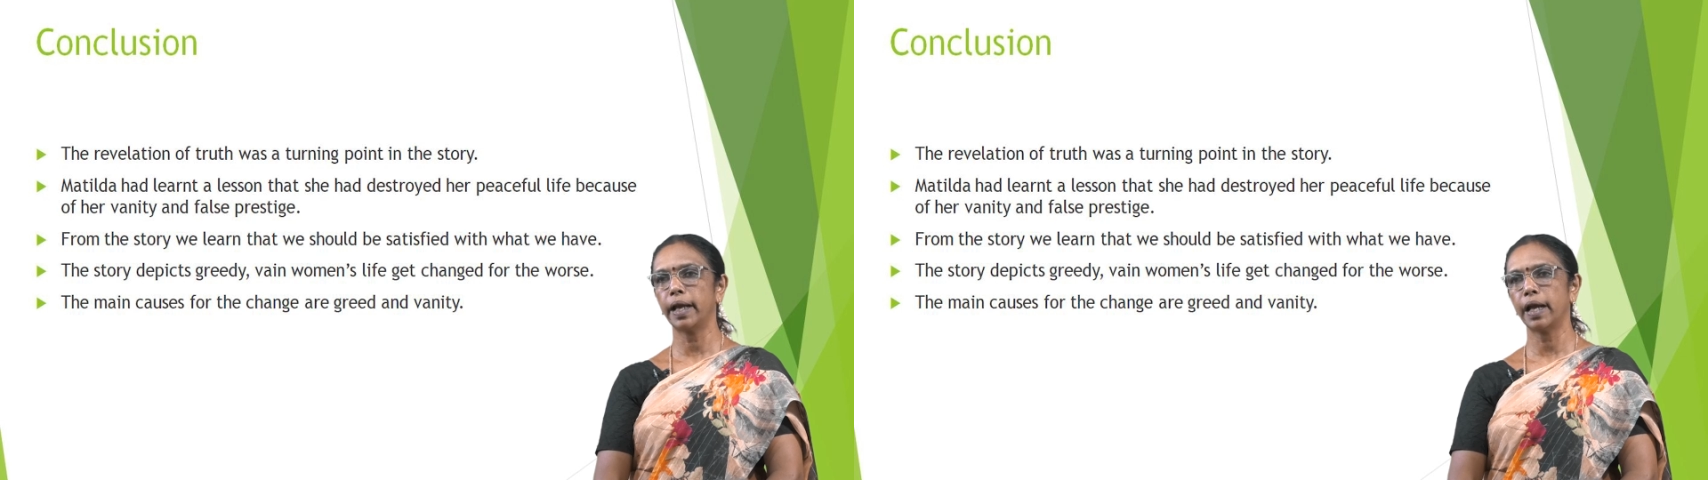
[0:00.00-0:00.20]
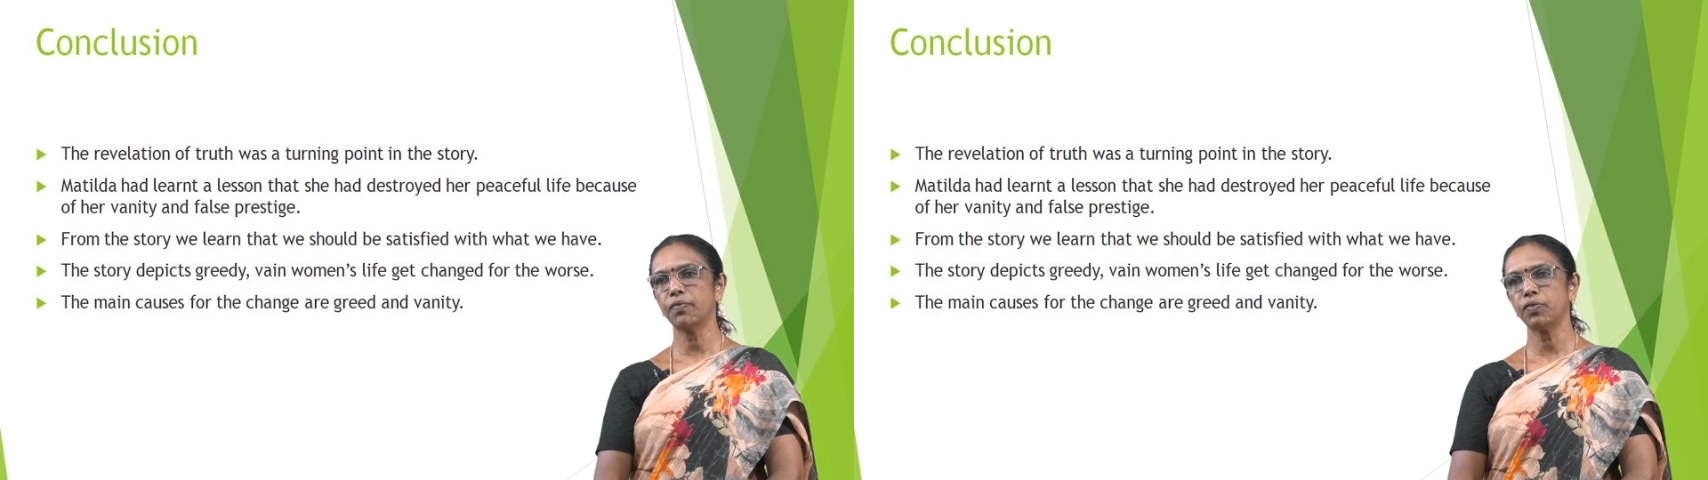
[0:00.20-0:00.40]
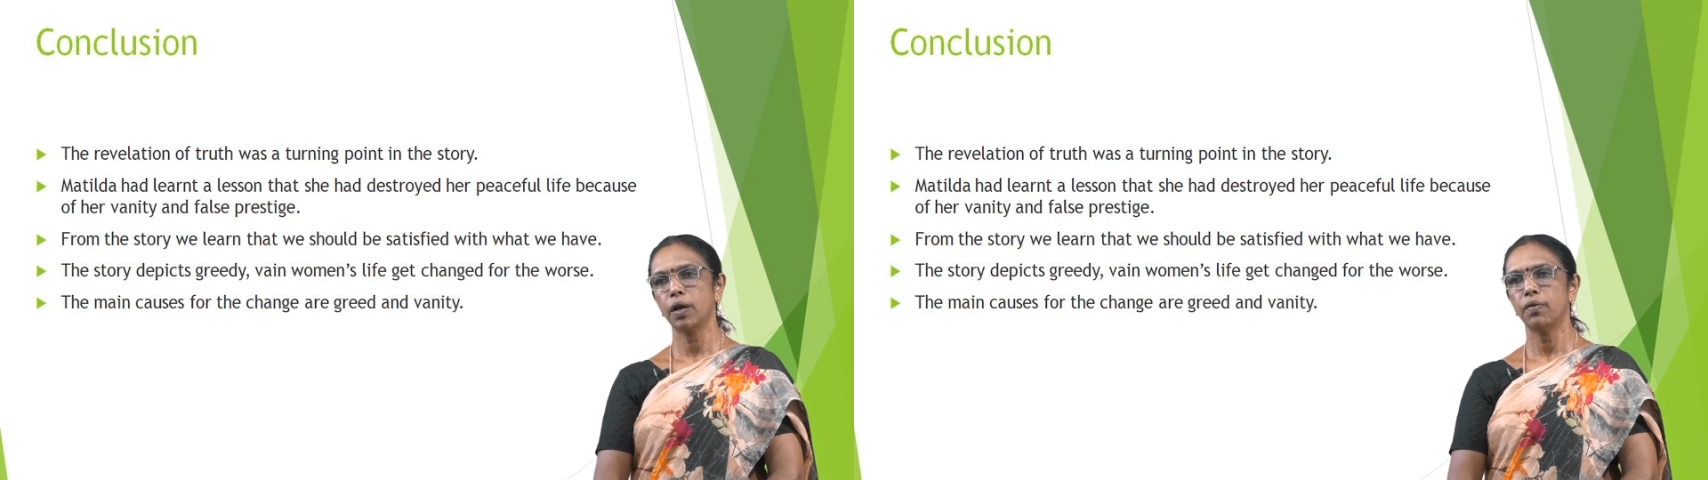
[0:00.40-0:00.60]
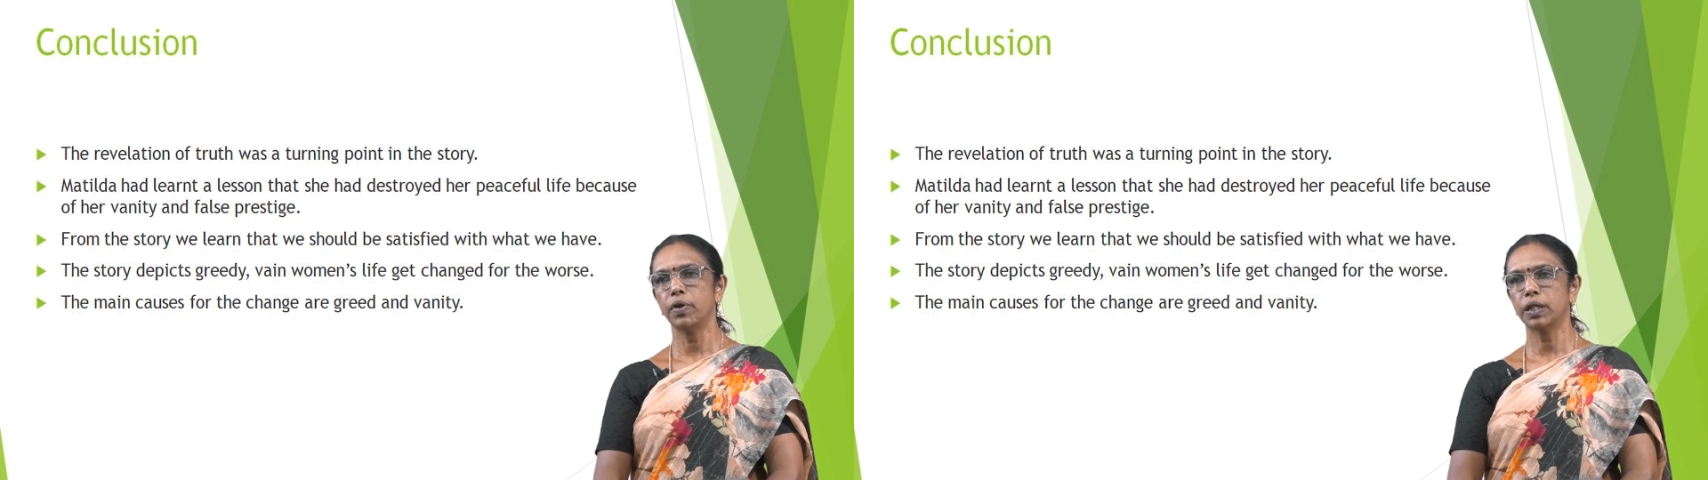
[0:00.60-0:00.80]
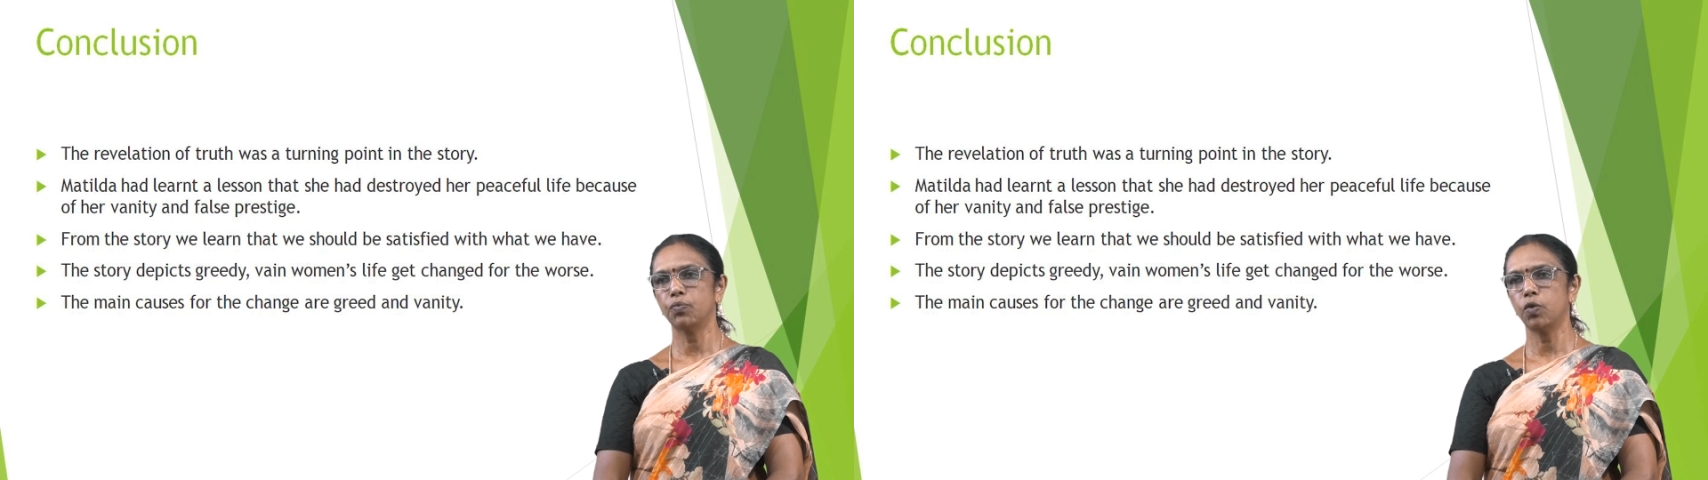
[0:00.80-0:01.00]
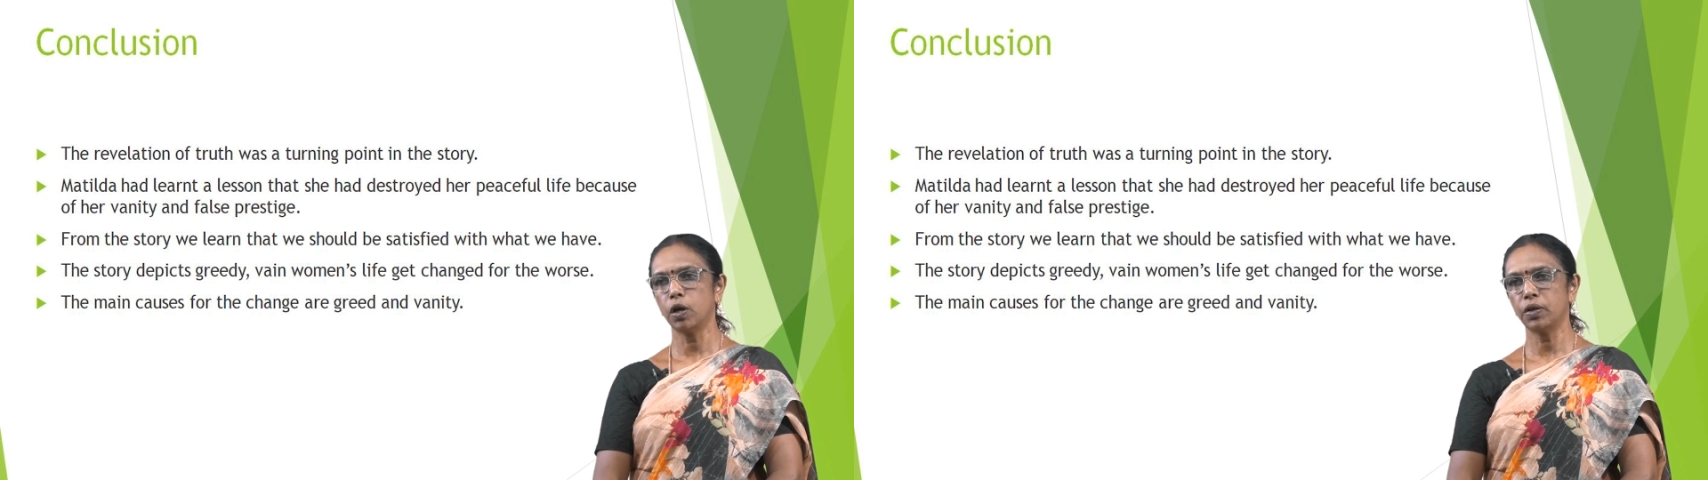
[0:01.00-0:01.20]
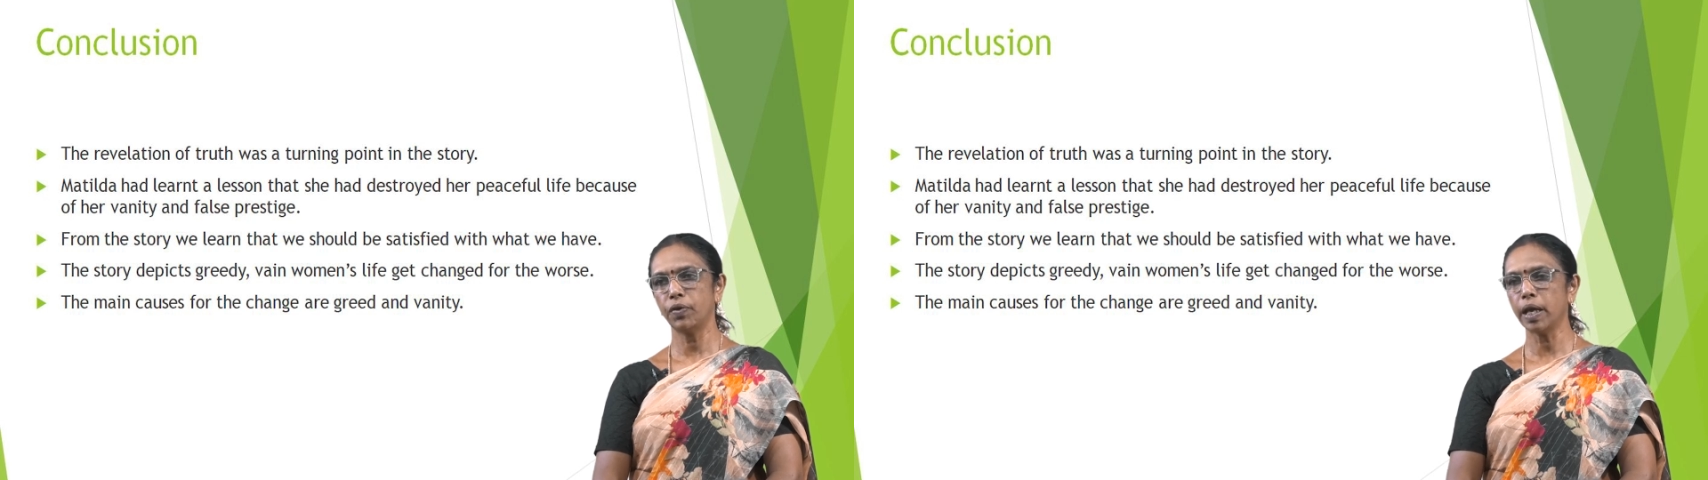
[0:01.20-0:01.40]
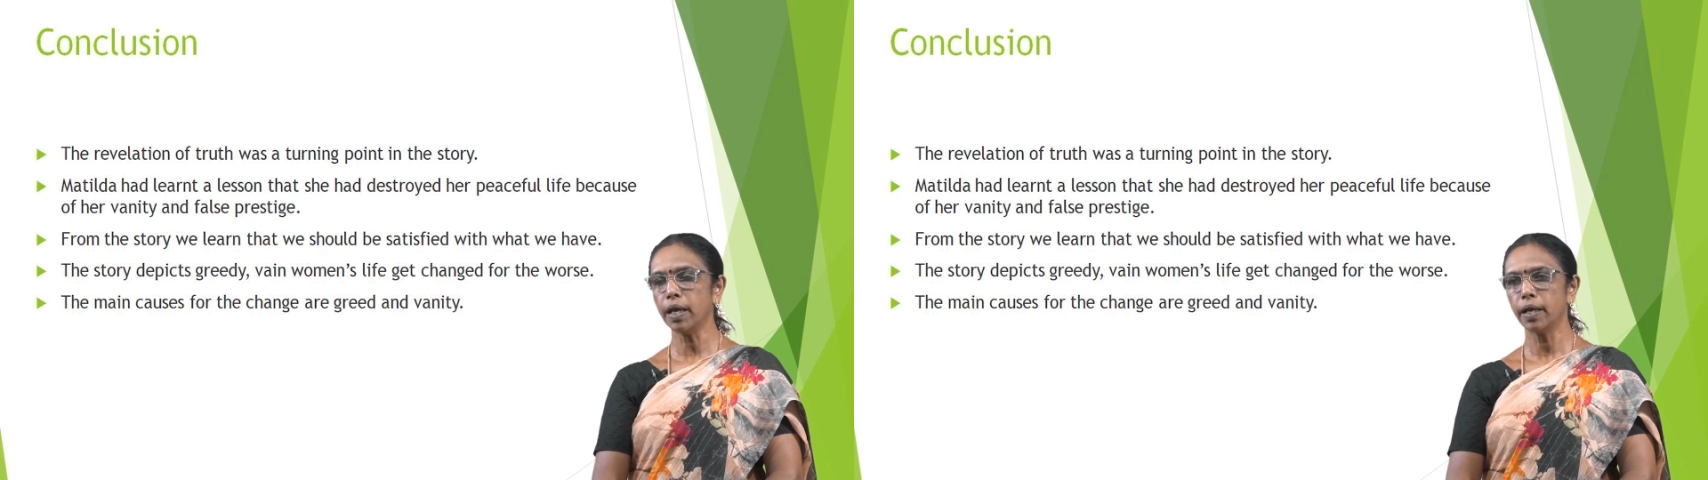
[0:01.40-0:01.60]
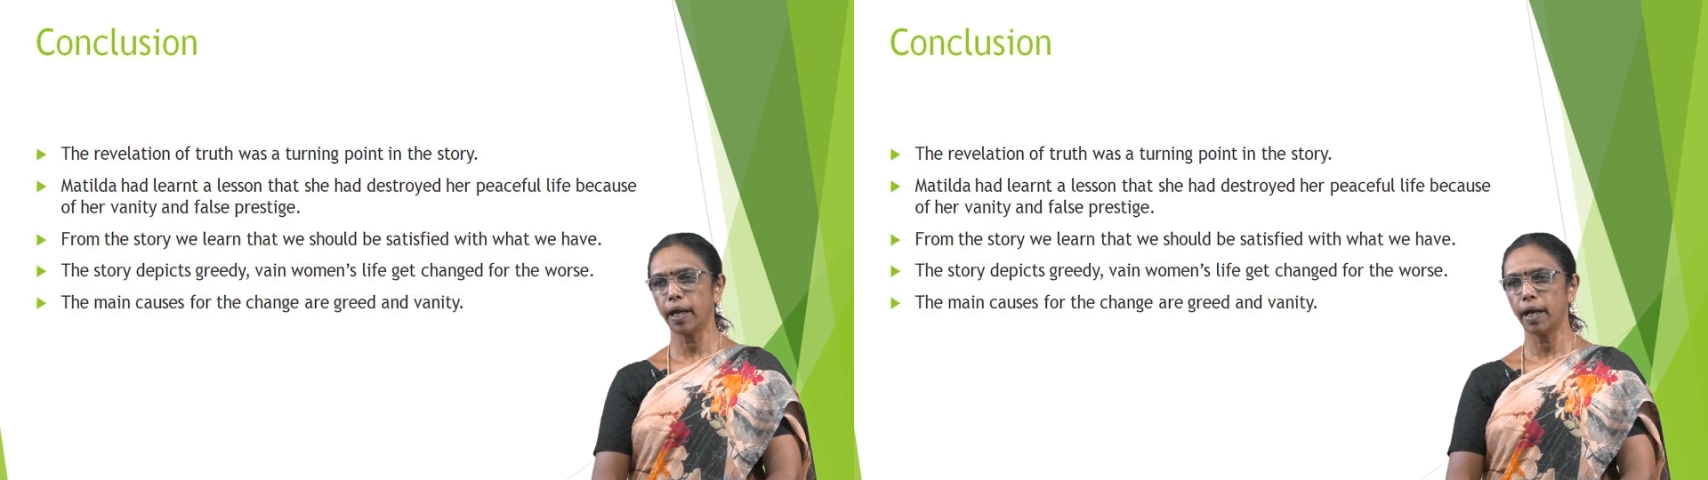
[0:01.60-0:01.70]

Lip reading: life with what we